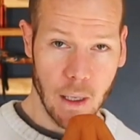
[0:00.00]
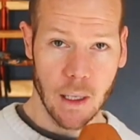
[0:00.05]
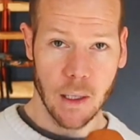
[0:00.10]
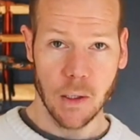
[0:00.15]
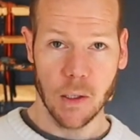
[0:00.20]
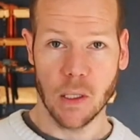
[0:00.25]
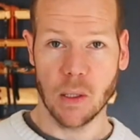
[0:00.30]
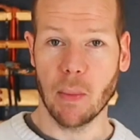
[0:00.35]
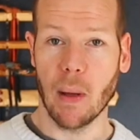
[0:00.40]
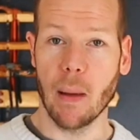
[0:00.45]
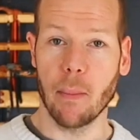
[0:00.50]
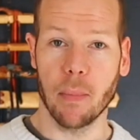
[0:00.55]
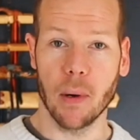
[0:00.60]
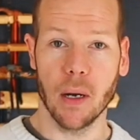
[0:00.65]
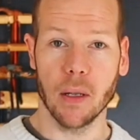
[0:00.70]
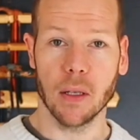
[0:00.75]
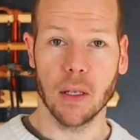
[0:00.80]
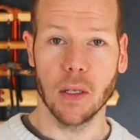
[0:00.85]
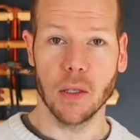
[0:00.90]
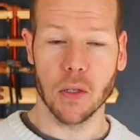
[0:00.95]
just by
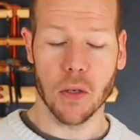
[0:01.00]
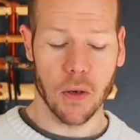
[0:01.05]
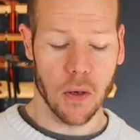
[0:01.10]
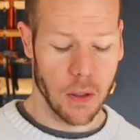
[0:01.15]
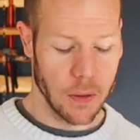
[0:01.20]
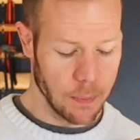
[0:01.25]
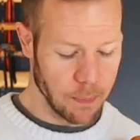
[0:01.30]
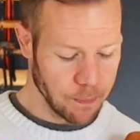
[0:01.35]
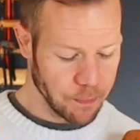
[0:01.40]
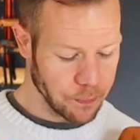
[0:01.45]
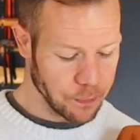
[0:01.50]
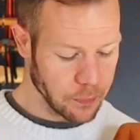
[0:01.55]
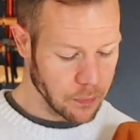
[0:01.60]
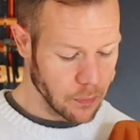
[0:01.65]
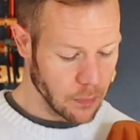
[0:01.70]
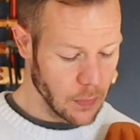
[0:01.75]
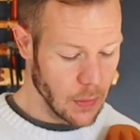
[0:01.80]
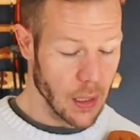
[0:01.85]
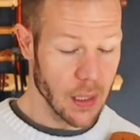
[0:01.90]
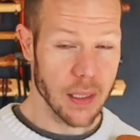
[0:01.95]
breath control.
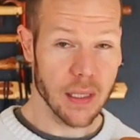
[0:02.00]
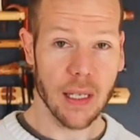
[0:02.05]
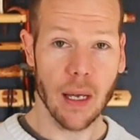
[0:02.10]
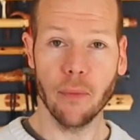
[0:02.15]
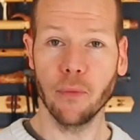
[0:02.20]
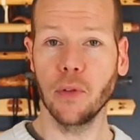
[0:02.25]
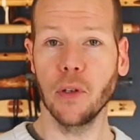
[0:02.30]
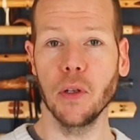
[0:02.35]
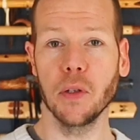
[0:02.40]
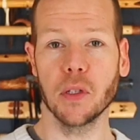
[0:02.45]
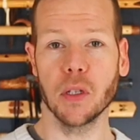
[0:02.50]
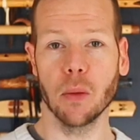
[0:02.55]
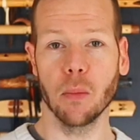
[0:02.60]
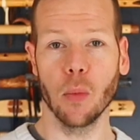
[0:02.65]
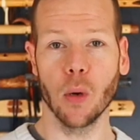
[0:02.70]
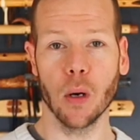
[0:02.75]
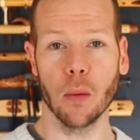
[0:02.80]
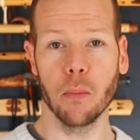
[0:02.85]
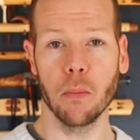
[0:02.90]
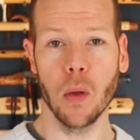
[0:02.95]
Some flutes are
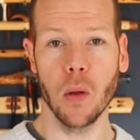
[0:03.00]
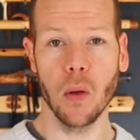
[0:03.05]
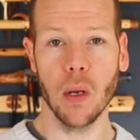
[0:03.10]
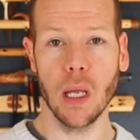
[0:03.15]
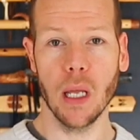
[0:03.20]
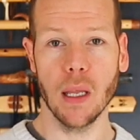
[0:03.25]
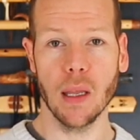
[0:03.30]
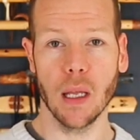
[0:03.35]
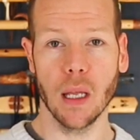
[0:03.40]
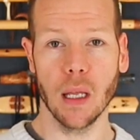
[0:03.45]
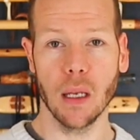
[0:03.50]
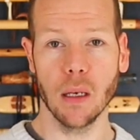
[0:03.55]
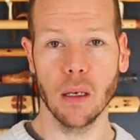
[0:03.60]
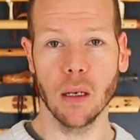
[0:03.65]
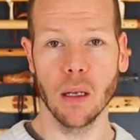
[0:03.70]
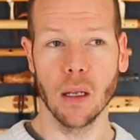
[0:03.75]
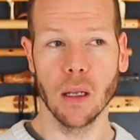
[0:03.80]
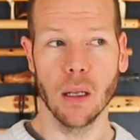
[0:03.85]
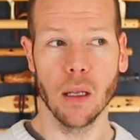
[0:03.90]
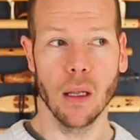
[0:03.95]
more moody than
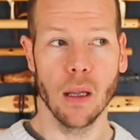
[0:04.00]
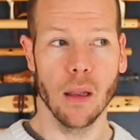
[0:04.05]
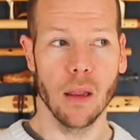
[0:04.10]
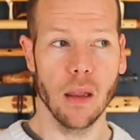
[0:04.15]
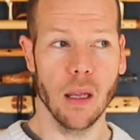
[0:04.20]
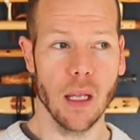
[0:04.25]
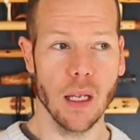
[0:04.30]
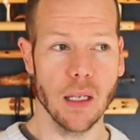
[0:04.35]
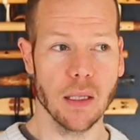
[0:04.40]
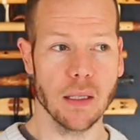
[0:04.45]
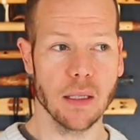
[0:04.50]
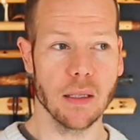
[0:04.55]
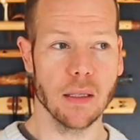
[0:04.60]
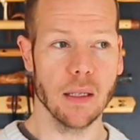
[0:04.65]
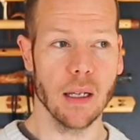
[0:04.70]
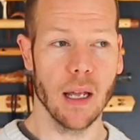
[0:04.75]
this.